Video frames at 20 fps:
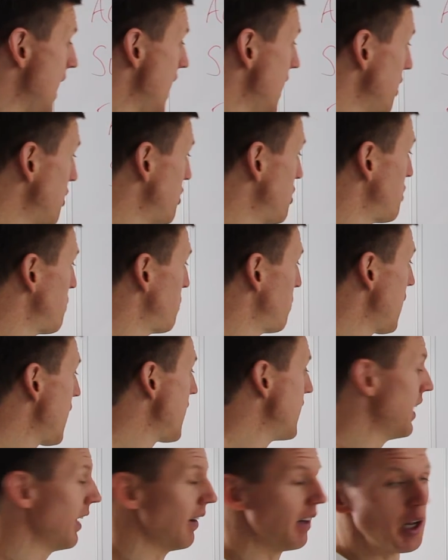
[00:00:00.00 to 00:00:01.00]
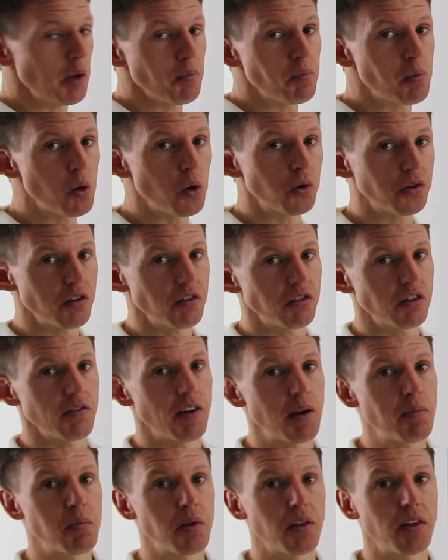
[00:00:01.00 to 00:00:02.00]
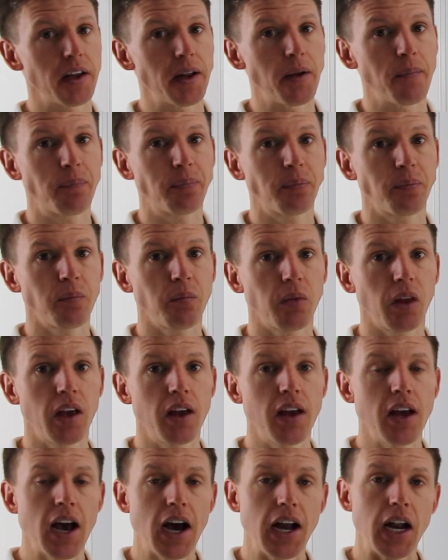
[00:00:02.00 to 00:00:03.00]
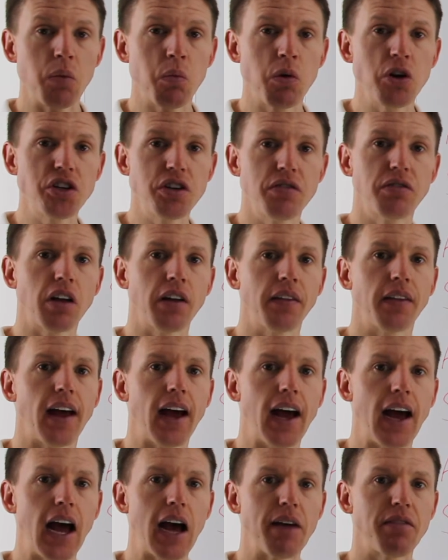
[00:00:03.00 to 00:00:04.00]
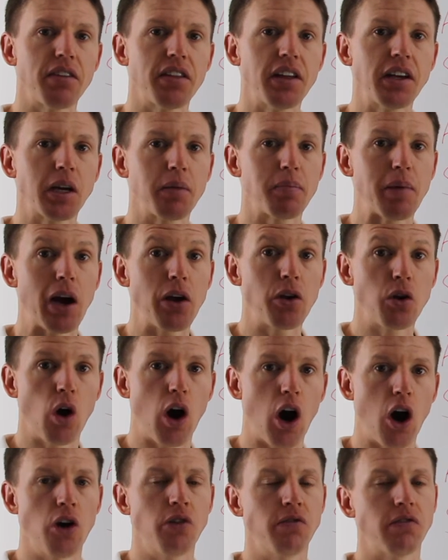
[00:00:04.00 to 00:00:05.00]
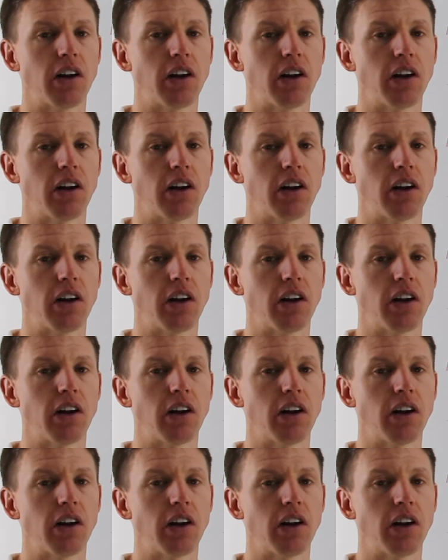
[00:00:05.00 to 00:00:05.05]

at explaining the importance of empathy. And then once you've done that, have a think about your own